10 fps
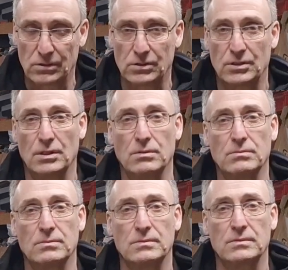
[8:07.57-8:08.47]
So
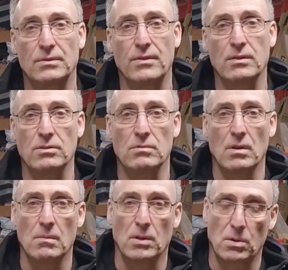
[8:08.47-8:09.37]
those of you who
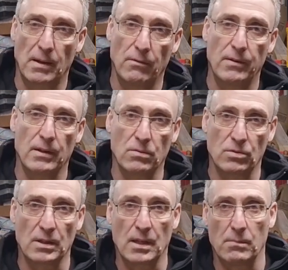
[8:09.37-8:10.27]
know much about vehicles
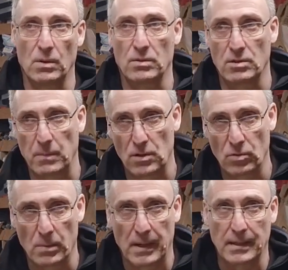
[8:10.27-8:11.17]
and gearboxes, especially
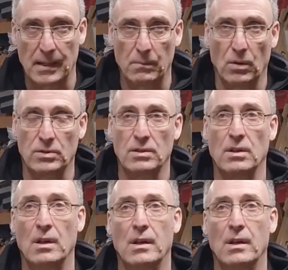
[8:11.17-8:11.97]
automatic gearboxes,